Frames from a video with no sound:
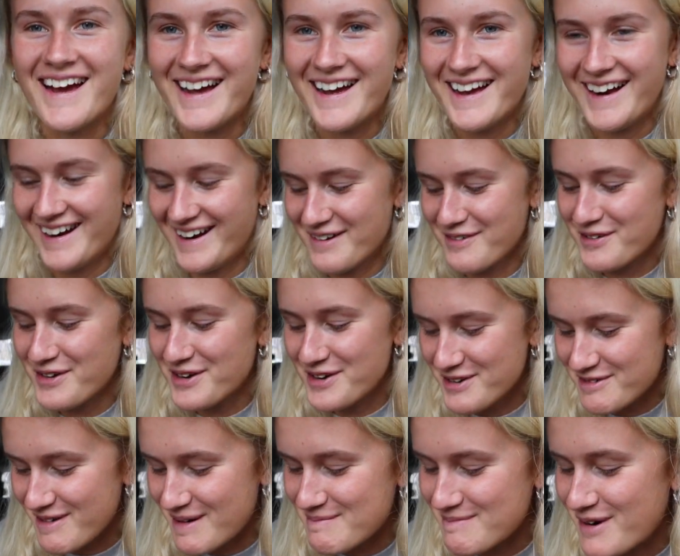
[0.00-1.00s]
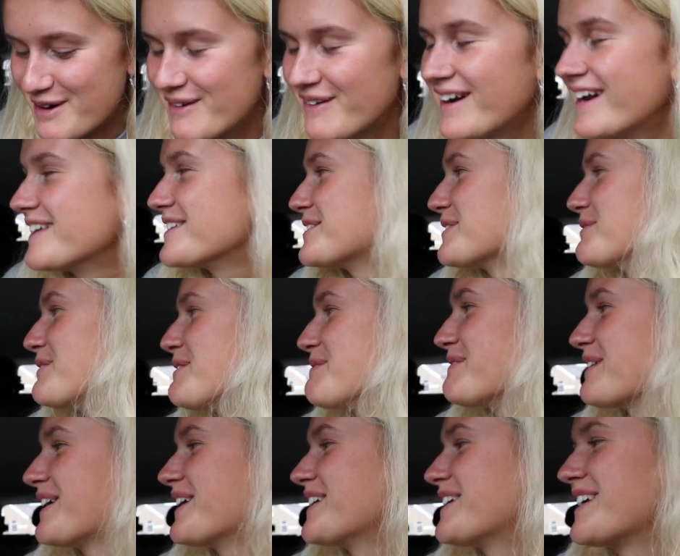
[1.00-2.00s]
And I've got Grandma a little one
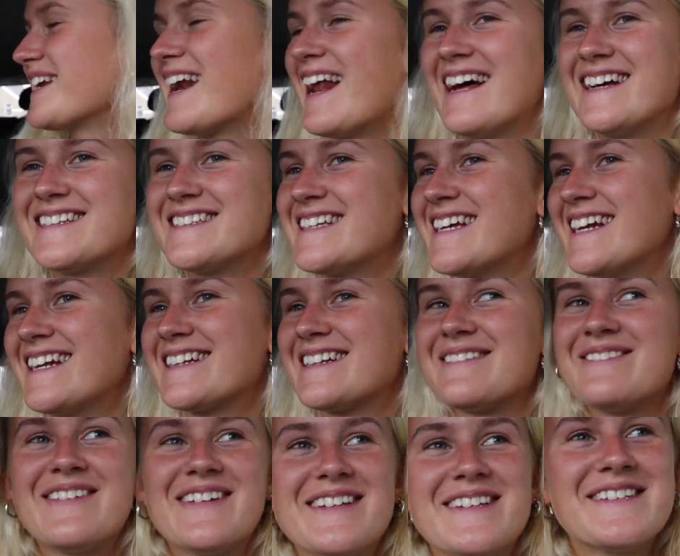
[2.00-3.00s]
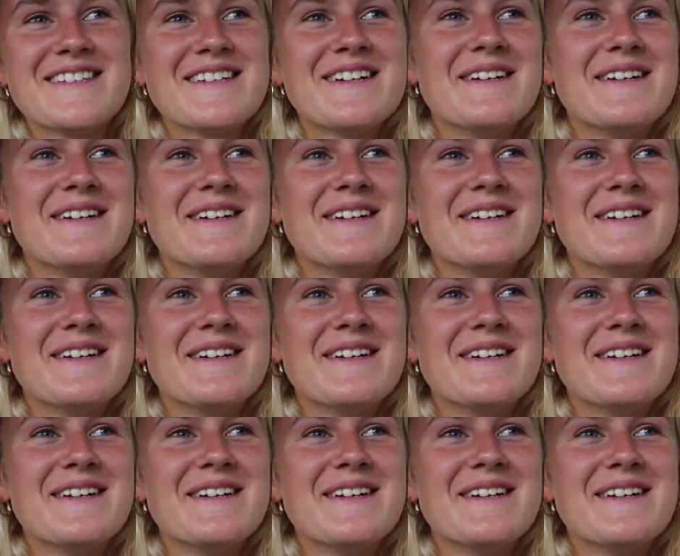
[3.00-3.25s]
because she likes her little ones.